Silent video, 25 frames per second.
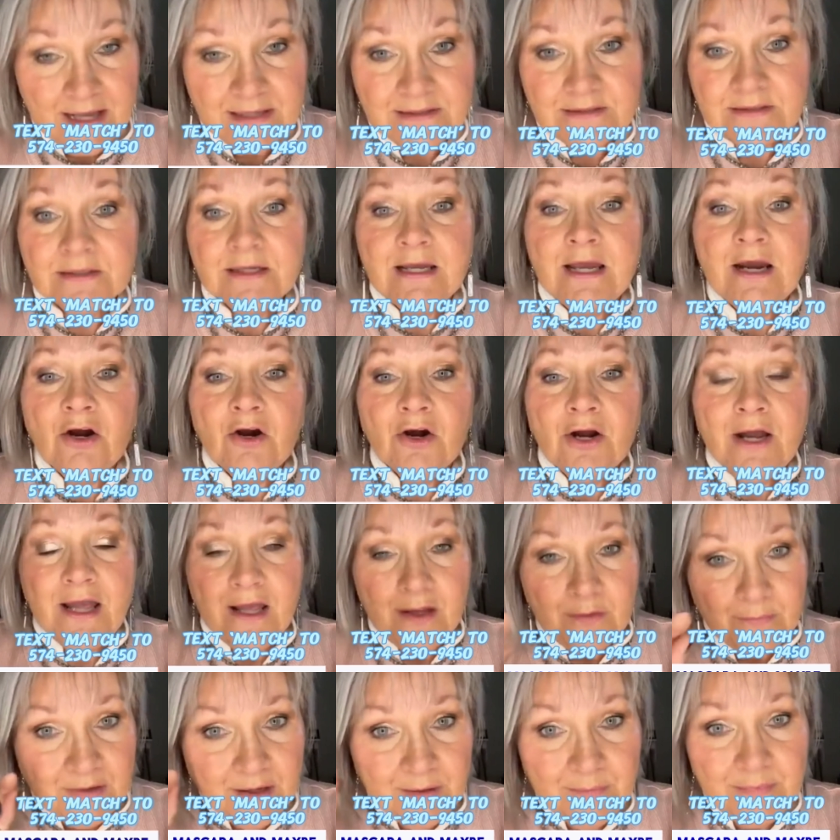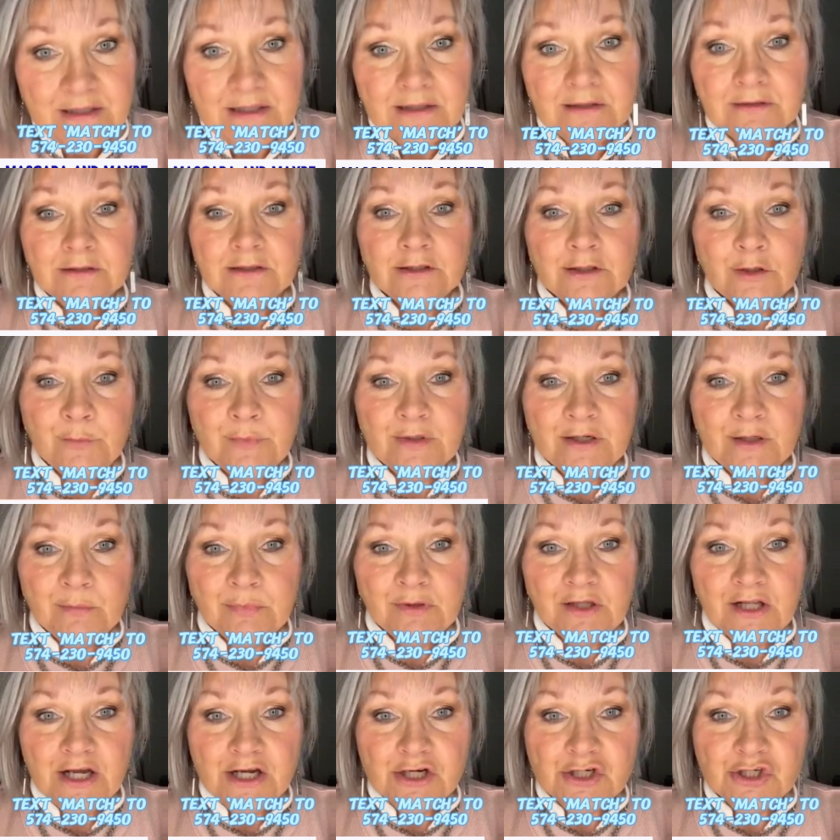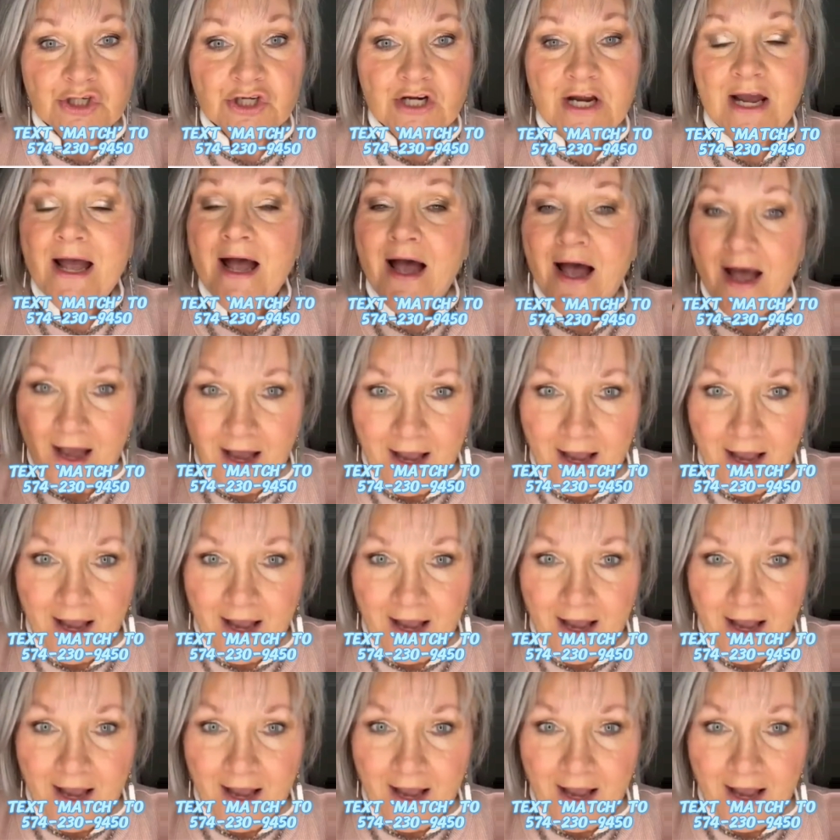mascara and maybe a little bit of blush.